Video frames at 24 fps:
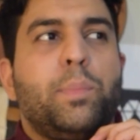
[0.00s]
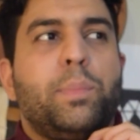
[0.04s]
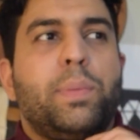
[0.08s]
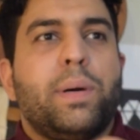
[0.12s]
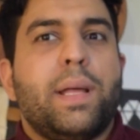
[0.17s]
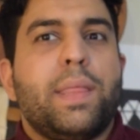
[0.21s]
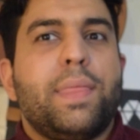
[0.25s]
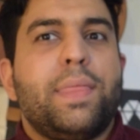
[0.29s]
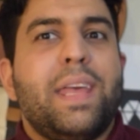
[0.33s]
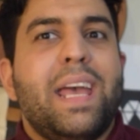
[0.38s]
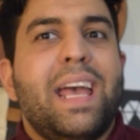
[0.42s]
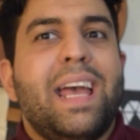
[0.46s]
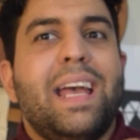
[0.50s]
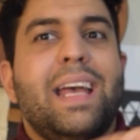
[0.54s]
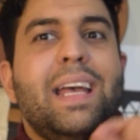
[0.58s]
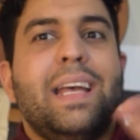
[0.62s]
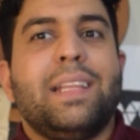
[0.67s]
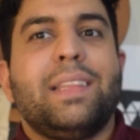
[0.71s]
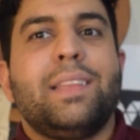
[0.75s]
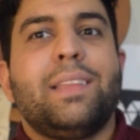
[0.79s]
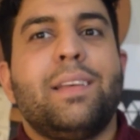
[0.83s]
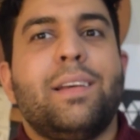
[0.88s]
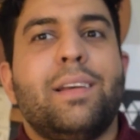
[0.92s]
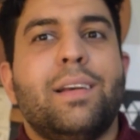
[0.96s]
But
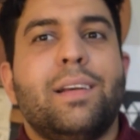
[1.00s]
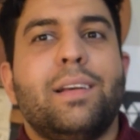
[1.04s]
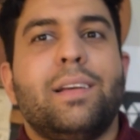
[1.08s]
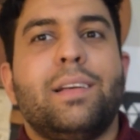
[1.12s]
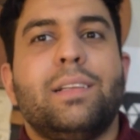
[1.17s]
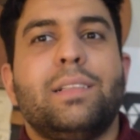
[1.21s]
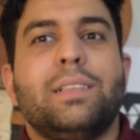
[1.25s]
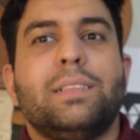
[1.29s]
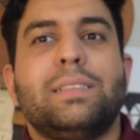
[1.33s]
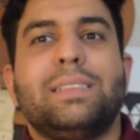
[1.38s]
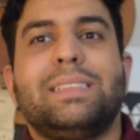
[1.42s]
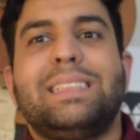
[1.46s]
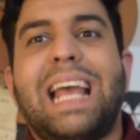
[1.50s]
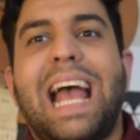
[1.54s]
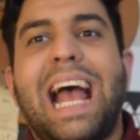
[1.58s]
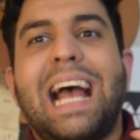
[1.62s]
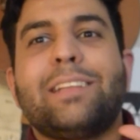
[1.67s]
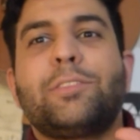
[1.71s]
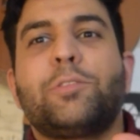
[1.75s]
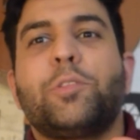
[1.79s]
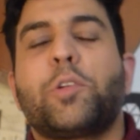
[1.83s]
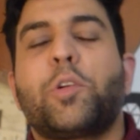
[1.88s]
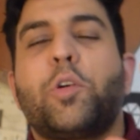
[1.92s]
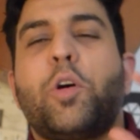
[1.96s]
then
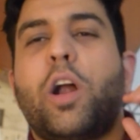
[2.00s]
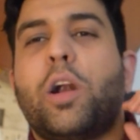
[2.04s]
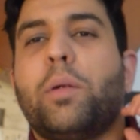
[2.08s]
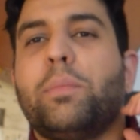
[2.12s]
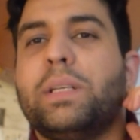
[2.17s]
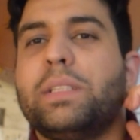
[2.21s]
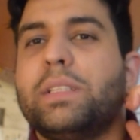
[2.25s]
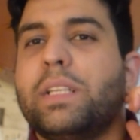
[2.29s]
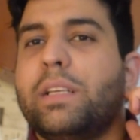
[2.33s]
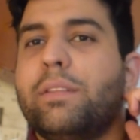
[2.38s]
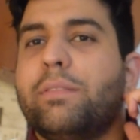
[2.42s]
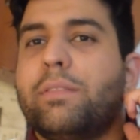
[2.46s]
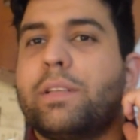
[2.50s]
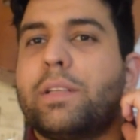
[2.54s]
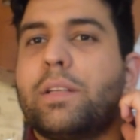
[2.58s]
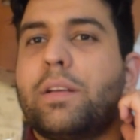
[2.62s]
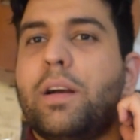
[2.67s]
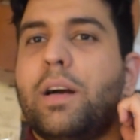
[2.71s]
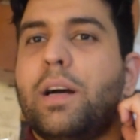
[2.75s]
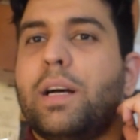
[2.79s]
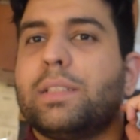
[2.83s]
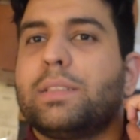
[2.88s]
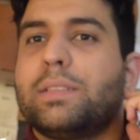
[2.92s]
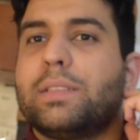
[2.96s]
that requirement even
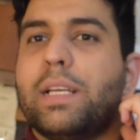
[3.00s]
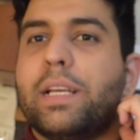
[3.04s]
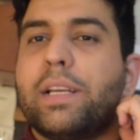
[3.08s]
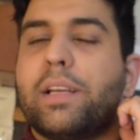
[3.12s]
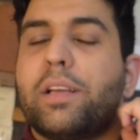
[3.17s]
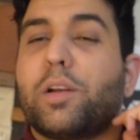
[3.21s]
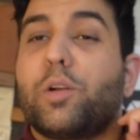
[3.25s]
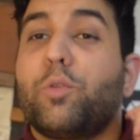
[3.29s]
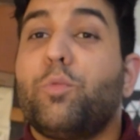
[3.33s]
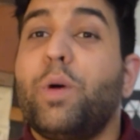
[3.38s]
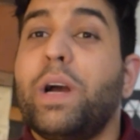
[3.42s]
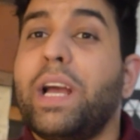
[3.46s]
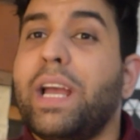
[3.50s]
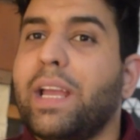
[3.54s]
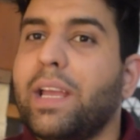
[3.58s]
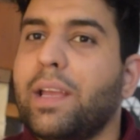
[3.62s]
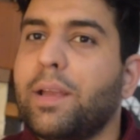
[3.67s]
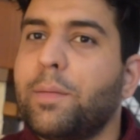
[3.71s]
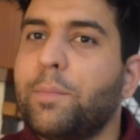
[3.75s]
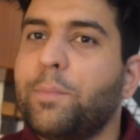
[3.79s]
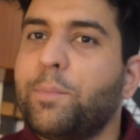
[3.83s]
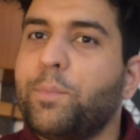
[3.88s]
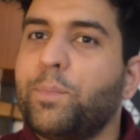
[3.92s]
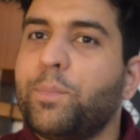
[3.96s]
got taken away.
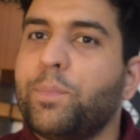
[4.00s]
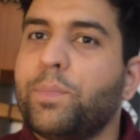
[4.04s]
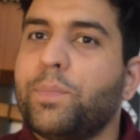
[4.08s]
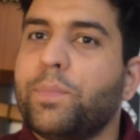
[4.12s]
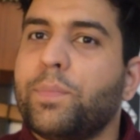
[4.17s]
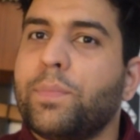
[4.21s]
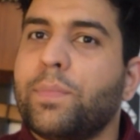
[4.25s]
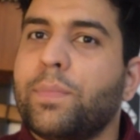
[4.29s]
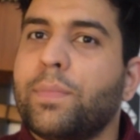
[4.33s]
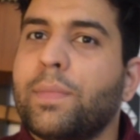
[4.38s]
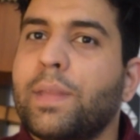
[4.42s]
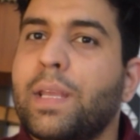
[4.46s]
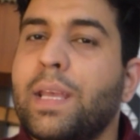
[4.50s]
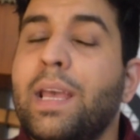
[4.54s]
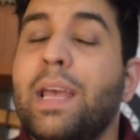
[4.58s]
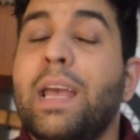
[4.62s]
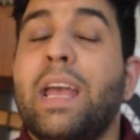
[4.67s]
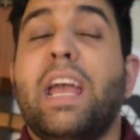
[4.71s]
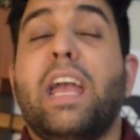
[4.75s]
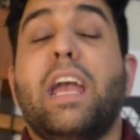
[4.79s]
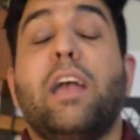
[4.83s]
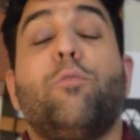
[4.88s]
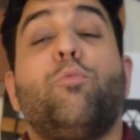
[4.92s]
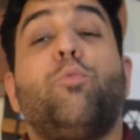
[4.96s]

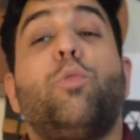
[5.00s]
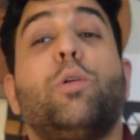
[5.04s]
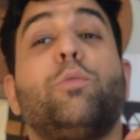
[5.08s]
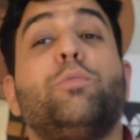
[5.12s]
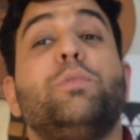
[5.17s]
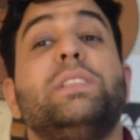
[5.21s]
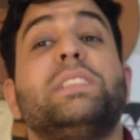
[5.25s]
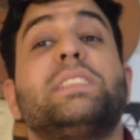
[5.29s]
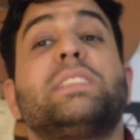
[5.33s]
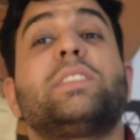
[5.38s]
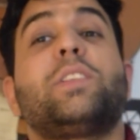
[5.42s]
And what we